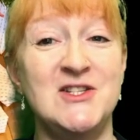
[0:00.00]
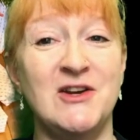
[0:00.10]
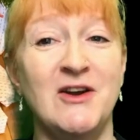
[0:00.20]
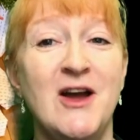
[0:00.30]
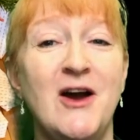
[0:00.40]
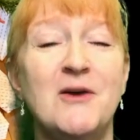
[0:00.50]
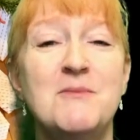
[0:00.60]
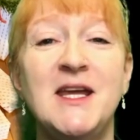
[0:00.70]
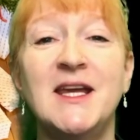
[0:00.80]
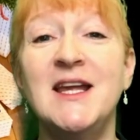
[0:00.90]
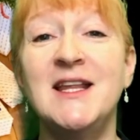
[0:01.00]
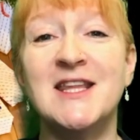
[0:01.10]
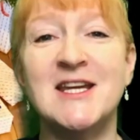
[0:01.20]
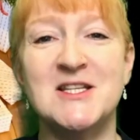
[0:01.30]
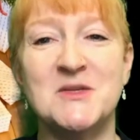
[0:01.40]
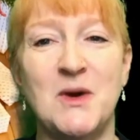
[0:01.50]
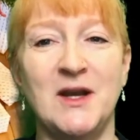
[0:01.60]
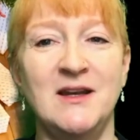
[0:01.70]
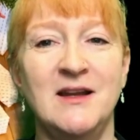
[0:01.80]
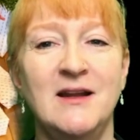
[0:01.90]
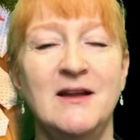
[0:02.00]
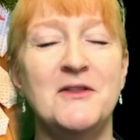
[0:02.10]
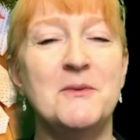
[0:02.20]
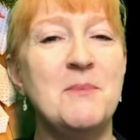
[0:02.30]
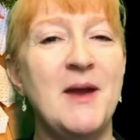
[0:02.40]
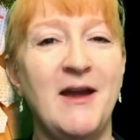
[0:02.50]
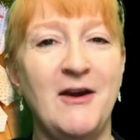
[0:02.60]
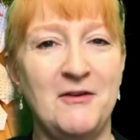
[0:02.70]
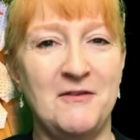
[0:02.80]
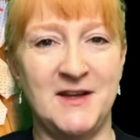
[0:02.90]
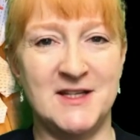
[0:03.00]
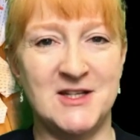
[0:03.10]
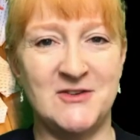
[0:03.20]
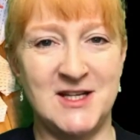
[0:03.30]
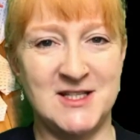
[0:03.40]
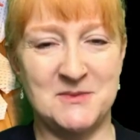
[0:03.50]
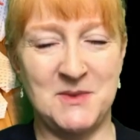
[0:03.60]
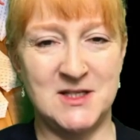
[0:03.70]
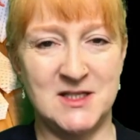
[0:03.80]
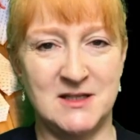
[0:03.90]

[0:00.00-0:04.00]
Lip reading: year on making this one the perfect Christmas.